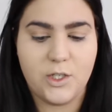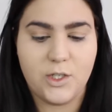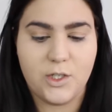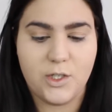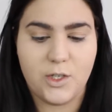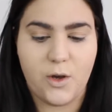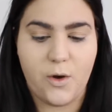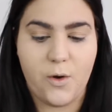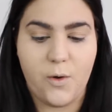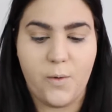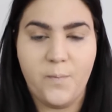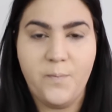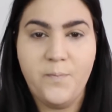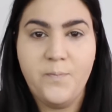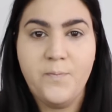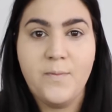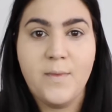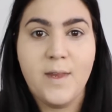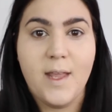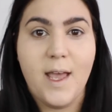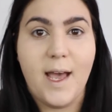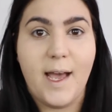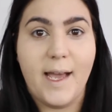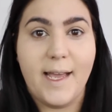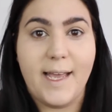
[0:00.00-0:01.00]
So
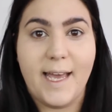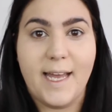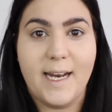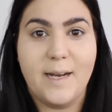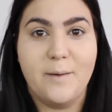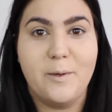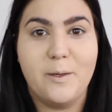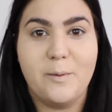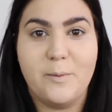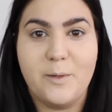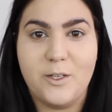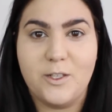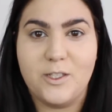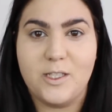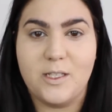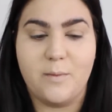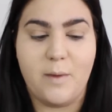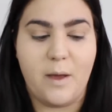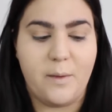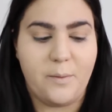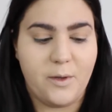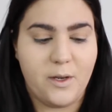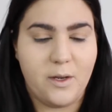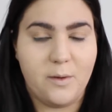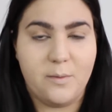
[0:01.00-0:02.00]
again, I'm going to be using
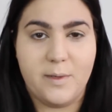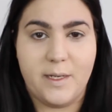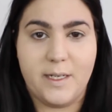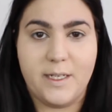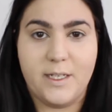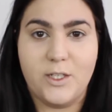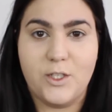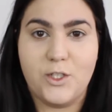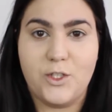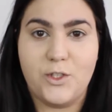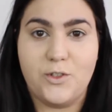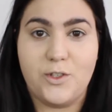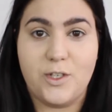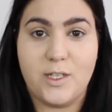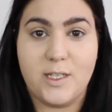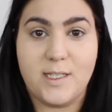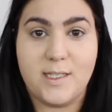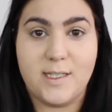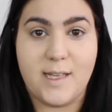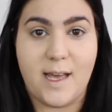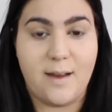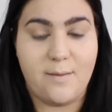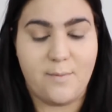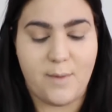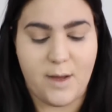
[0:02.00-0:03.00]
my beauty blender to just
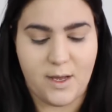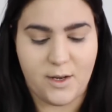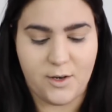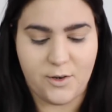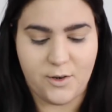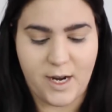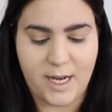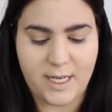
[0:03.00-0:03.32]
set my under